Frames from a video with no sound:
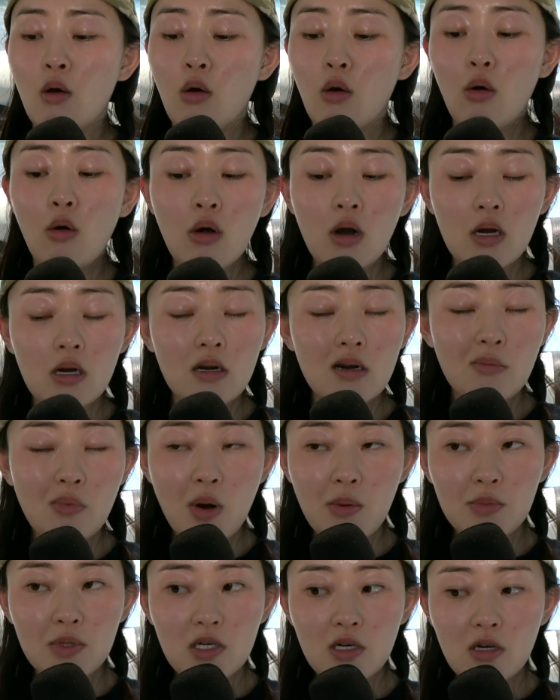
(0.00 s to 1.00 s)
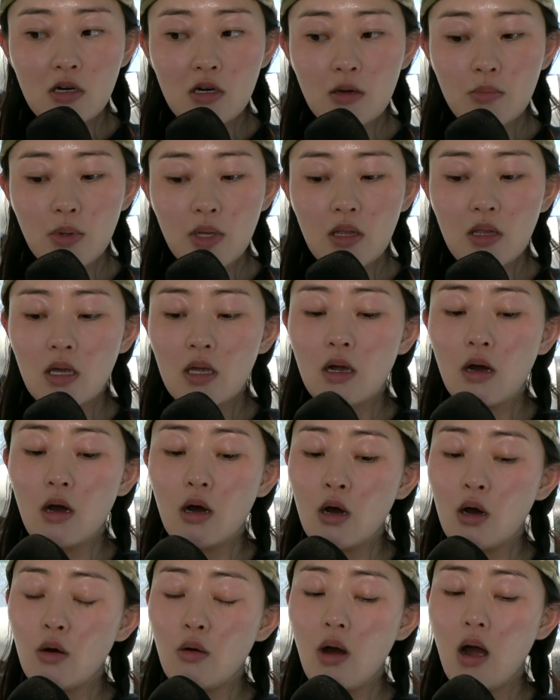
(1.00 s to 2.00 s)
Or it could have prompted her to be like,
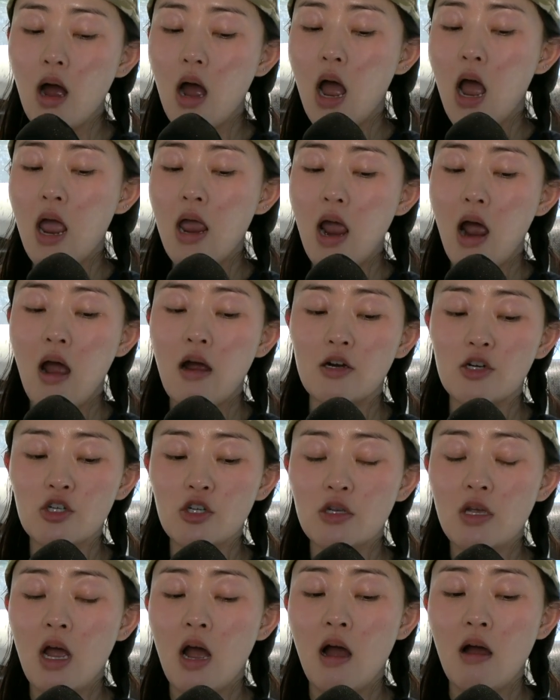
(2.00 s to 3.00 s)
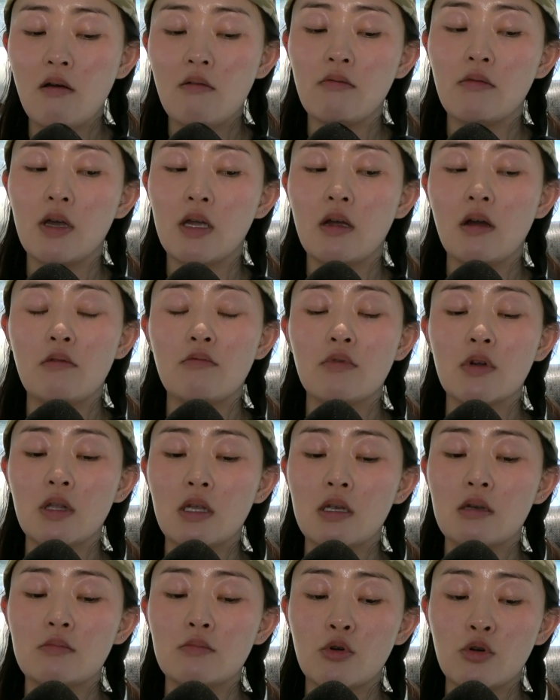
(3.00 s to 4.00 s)
oh, I actually have like a really
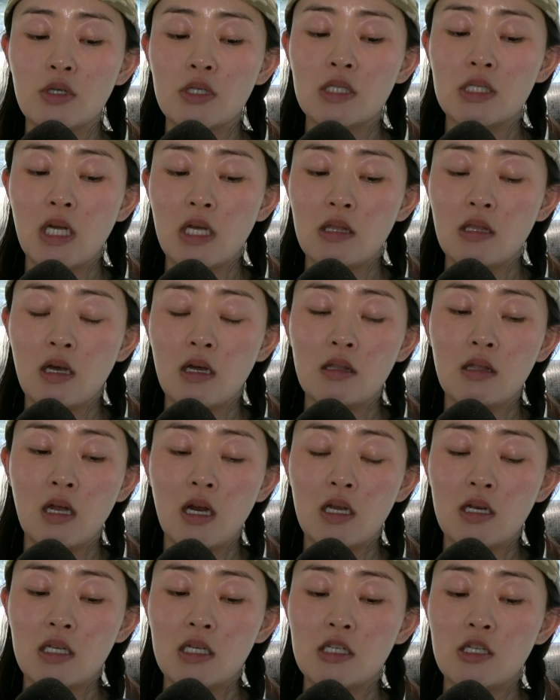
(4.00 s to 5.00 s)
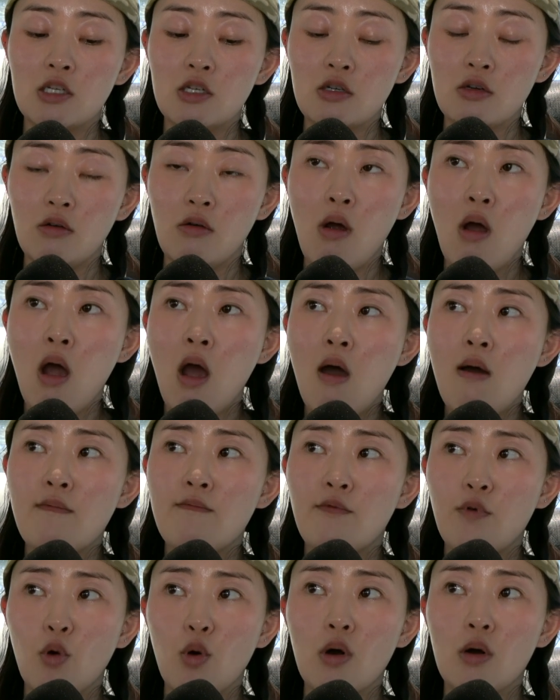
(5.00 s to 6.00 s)
important deadline that I need to do
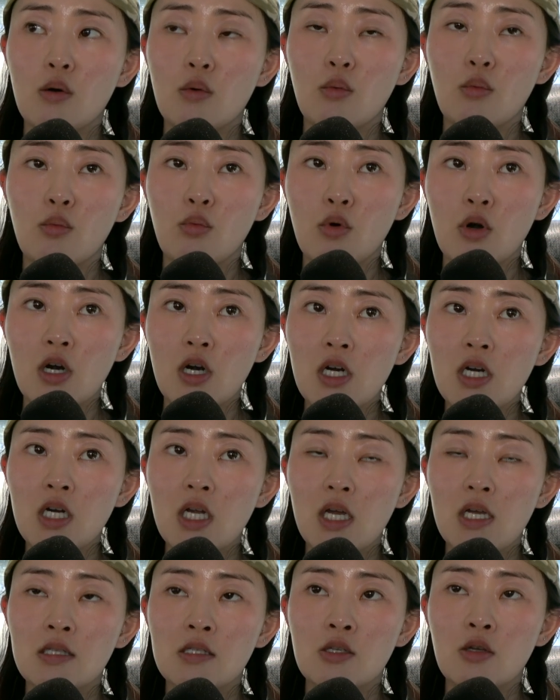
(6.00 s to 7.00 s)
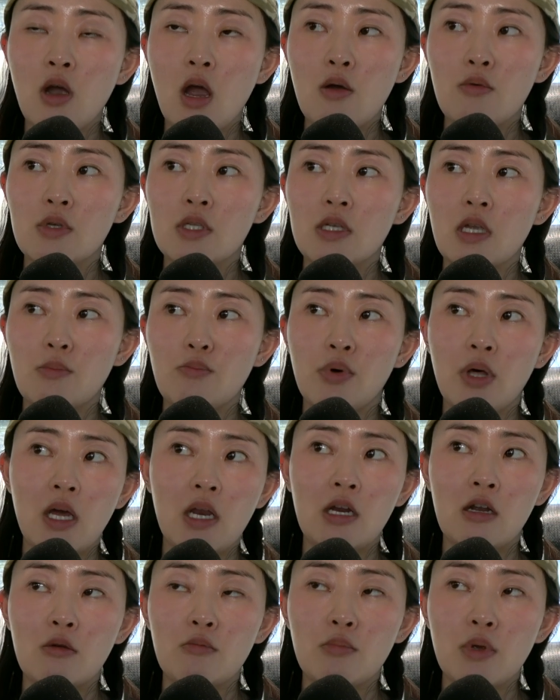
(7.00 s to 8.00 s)
for work, and so I was like
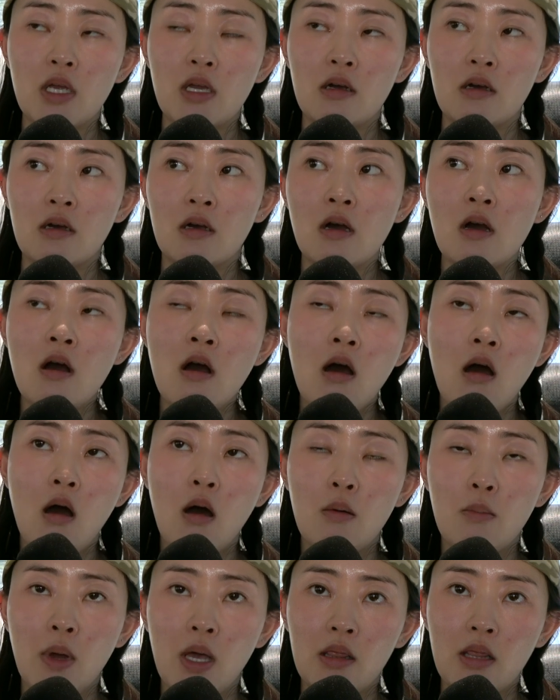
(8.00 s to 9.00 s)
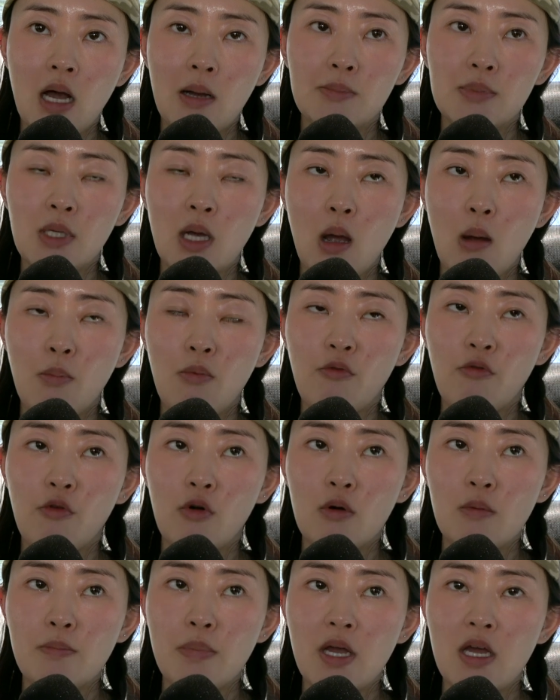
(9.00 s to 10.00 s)
planning on being on my laptop for
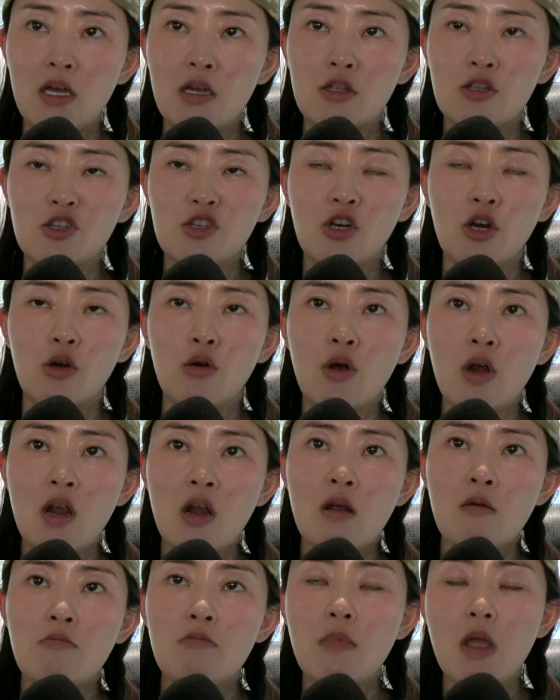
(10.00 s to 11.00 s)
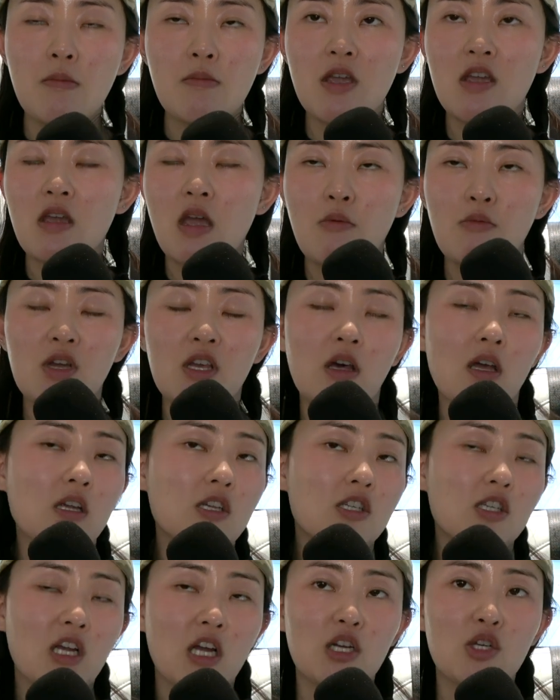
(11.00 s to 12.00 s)
a bit, and so maybe can we like
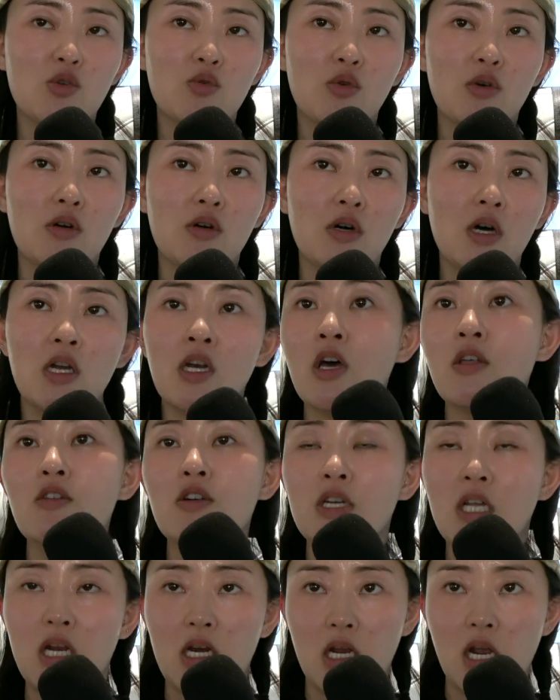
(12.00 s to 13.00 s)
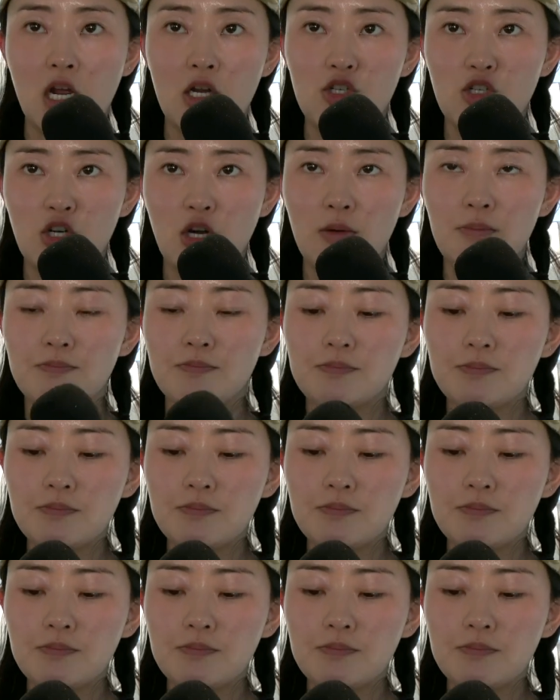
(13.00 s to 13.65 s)
schedule another day to catch up.